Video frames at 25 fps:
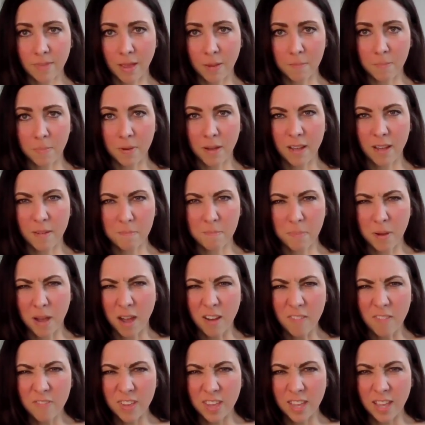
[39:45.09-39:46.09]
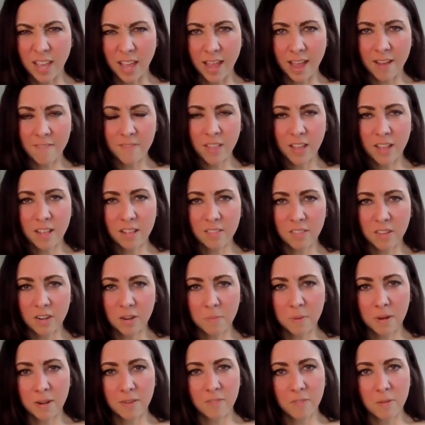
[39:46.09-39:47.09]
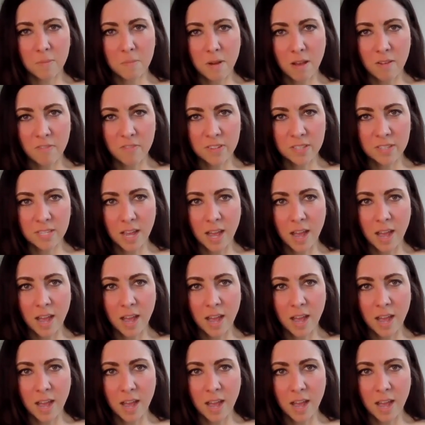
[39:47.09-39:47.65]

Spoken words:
I'm puffy, I have like a little bit of a muffin